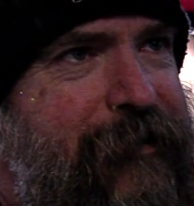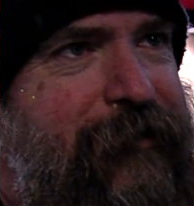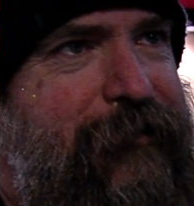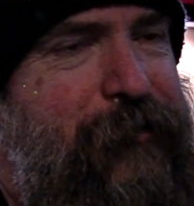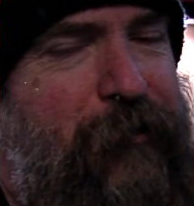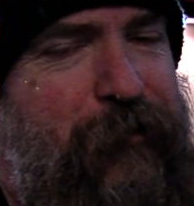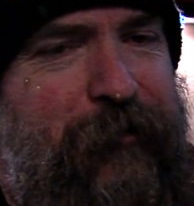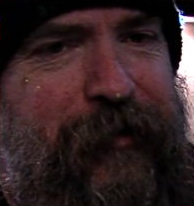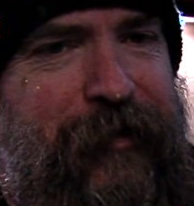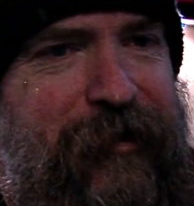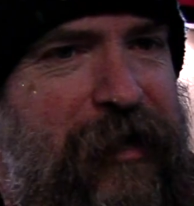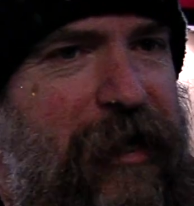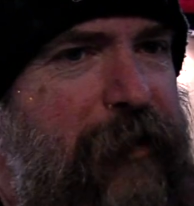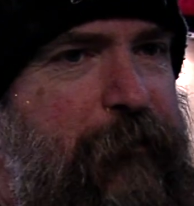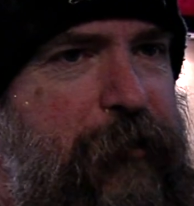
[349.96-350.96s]
Oh, totally.
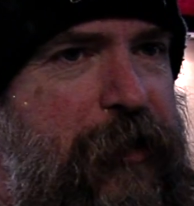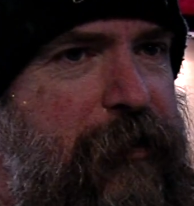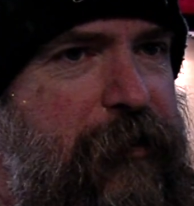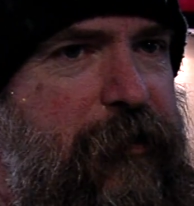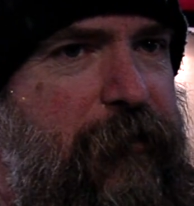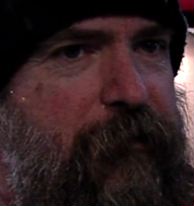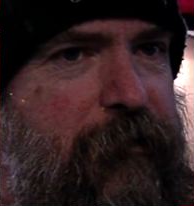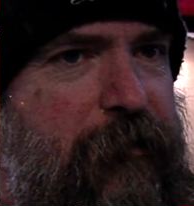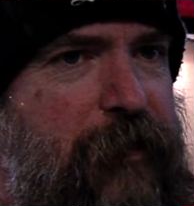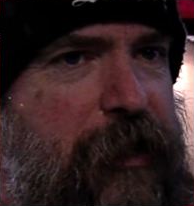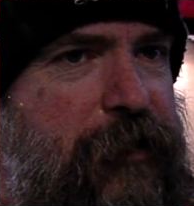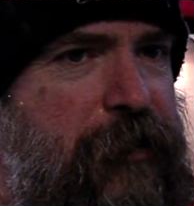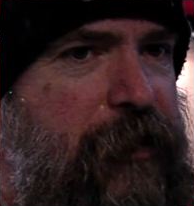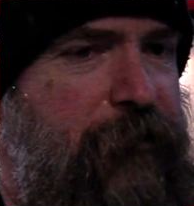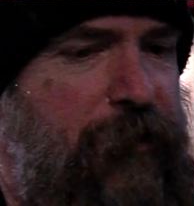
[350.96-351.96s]
Aside of being, you know, the
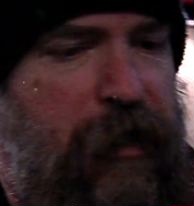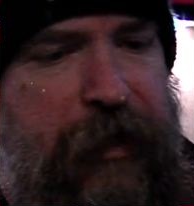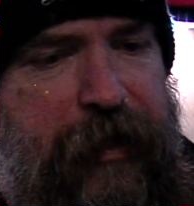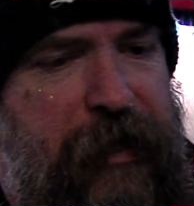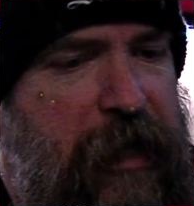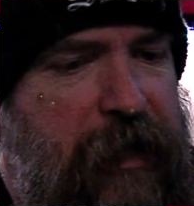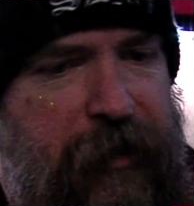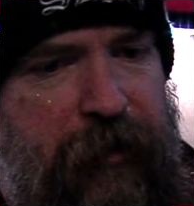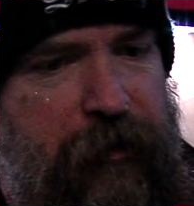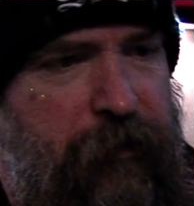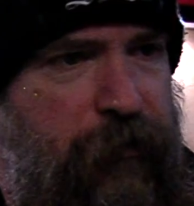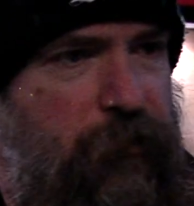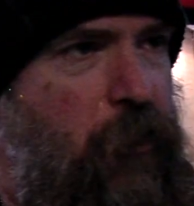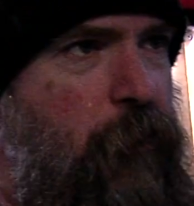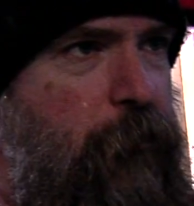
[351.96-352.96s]
legendary, iconic
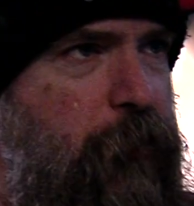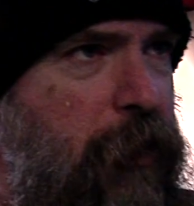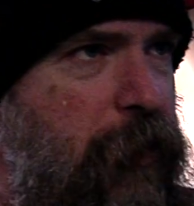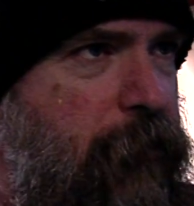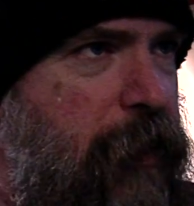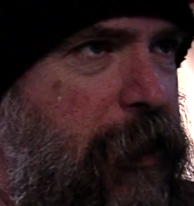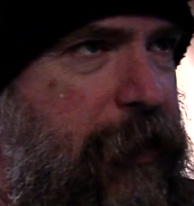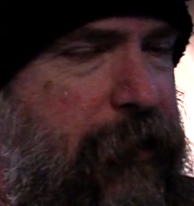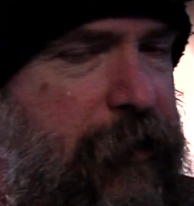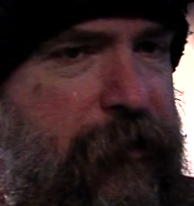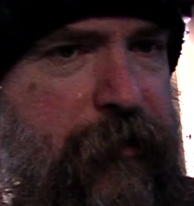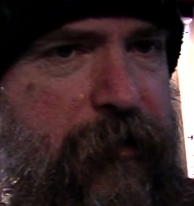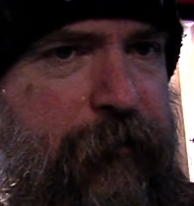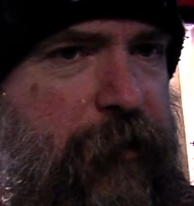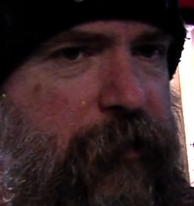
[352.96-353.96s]
guitar player that he
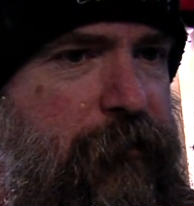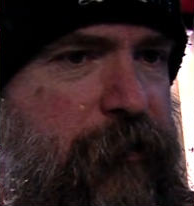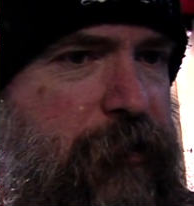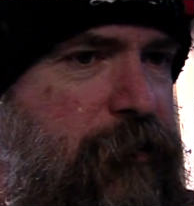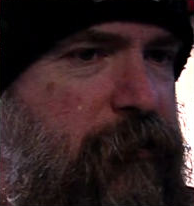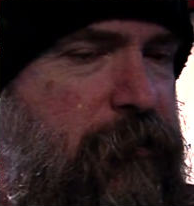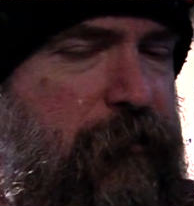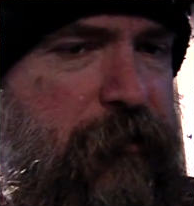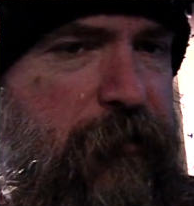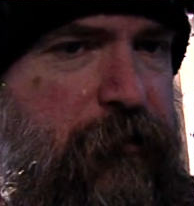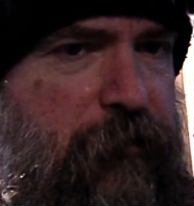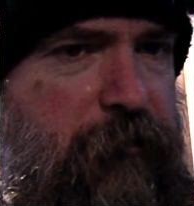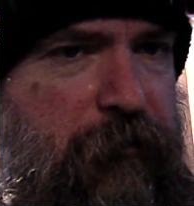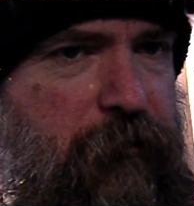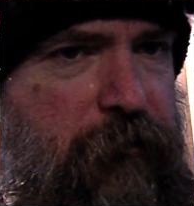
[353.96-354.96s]
is, I mean, he's
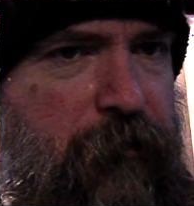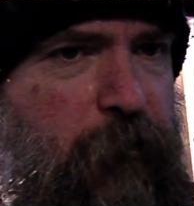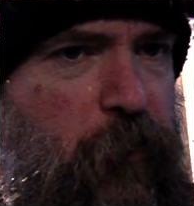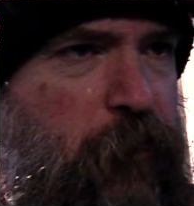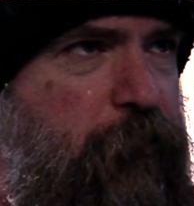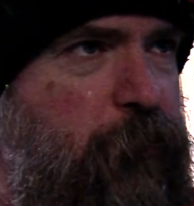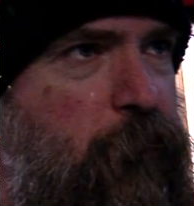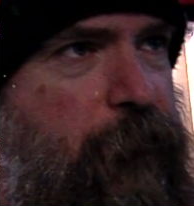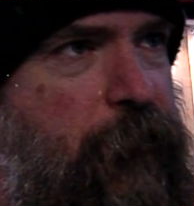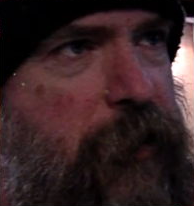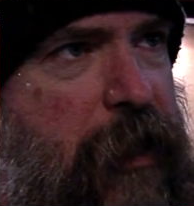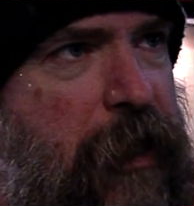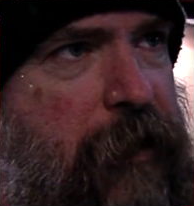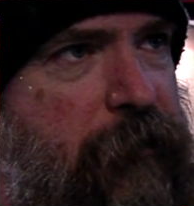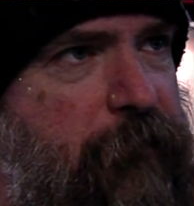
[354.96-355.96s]
just the most beautiful
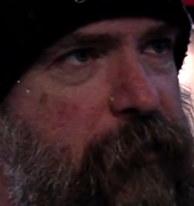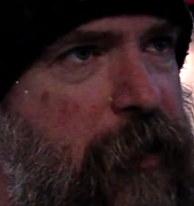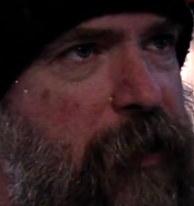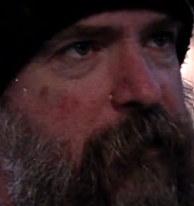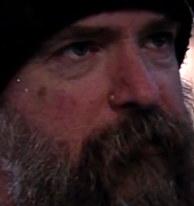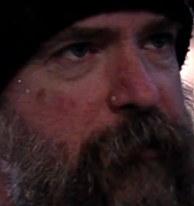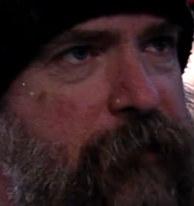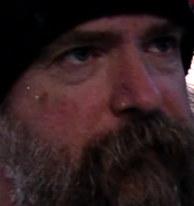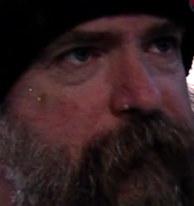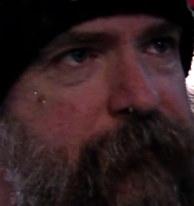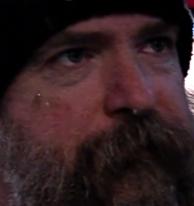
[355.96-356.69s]
guy on the planet, man.